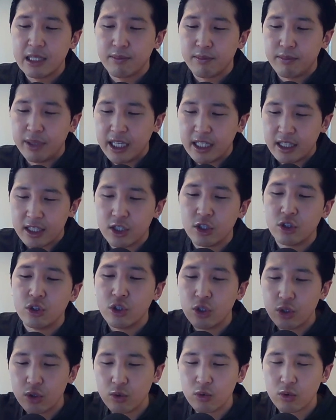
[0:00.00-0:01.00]
being the
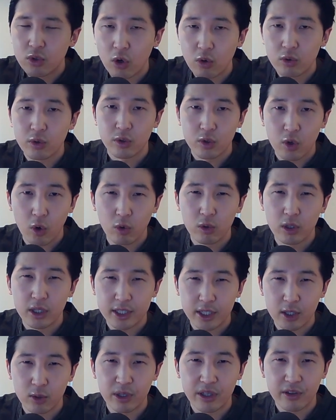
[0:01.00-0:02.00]
new Coca-Cola
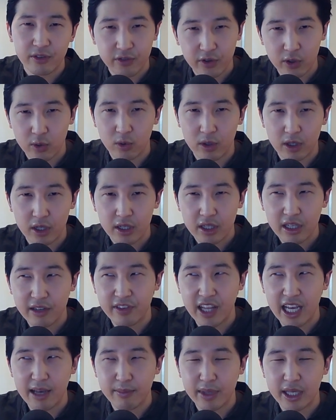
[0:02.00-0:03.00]
going forward, if
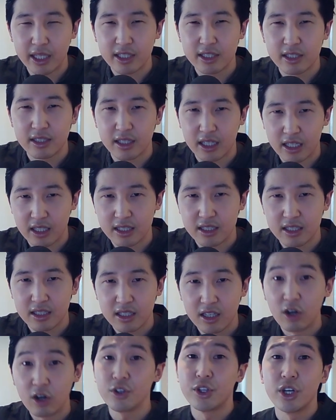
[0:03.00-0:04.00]
that makes sense.
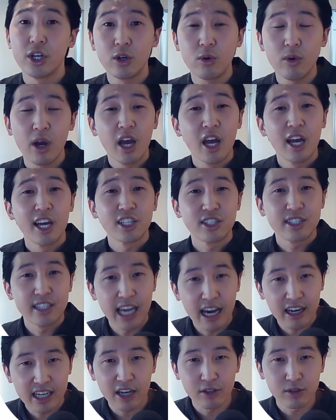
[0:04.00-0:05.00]
Although,
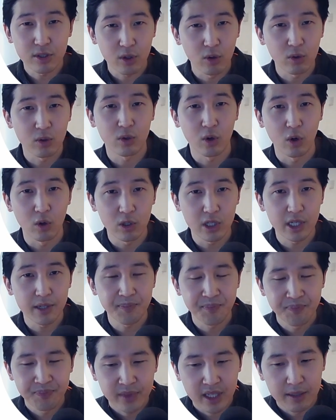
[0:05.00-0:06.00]
shout out to Coca-Cola,
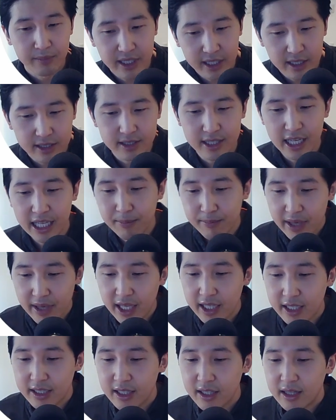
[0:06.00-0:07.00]
because they
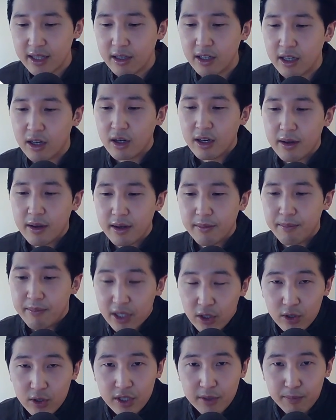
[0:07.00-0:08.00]
make the
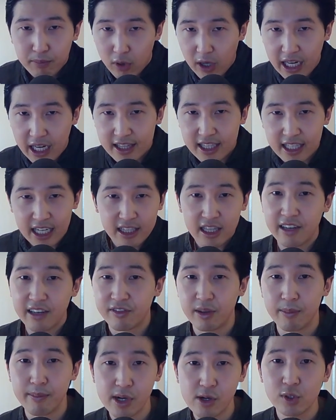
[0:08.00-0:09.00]
milk brand that I love
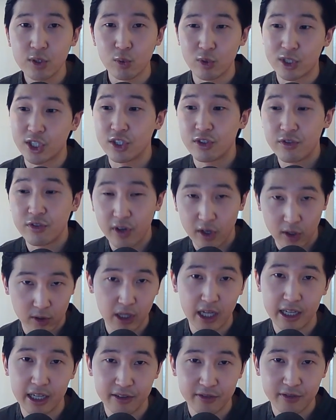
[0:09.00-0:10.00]
the most, which is
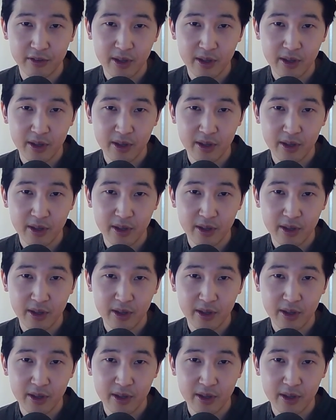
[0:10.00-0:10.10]
Fairlife.